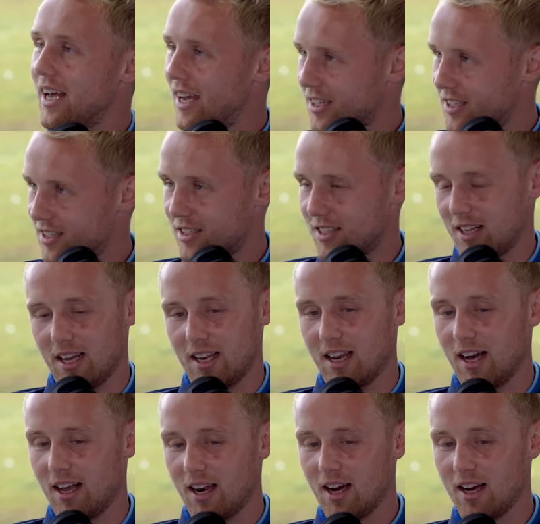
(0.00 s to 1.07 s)
Yes, and
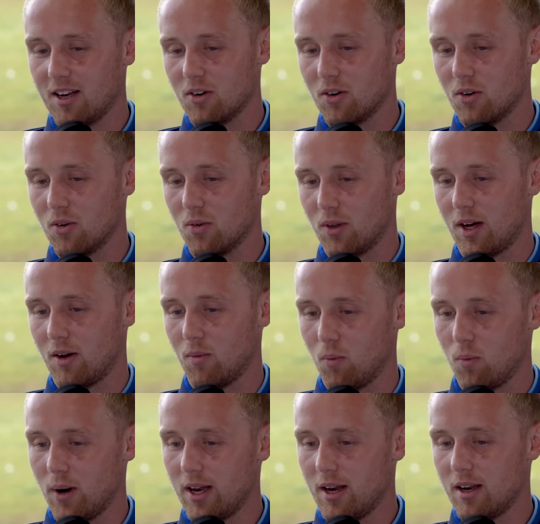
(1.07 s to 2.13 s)
I know that
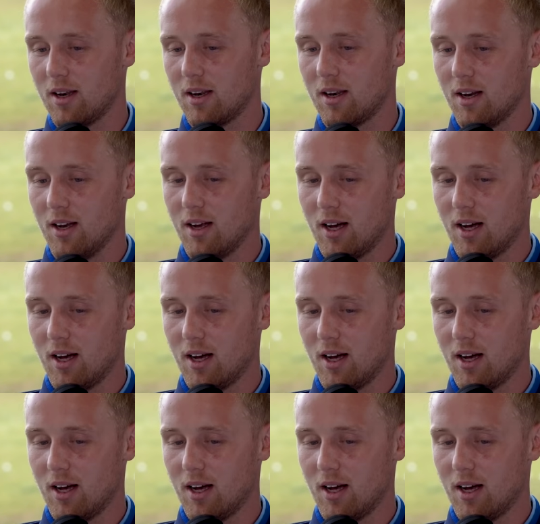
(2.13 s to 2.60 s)
when